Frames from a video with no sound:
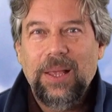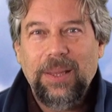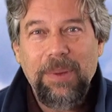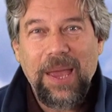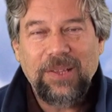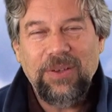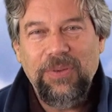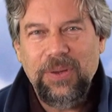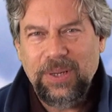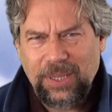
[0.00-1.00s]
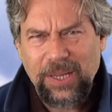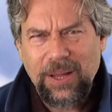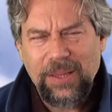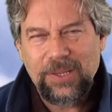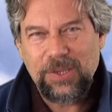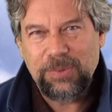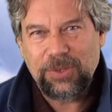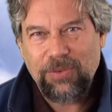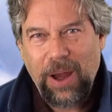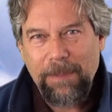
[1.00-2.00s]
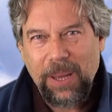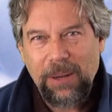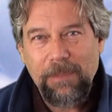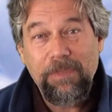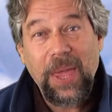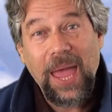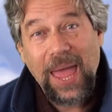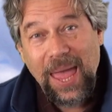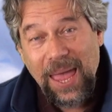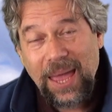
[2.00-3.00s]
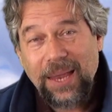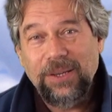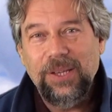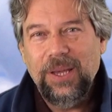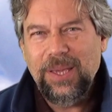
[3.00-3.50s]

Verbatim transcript: let me ask if you can click on that subscribe button and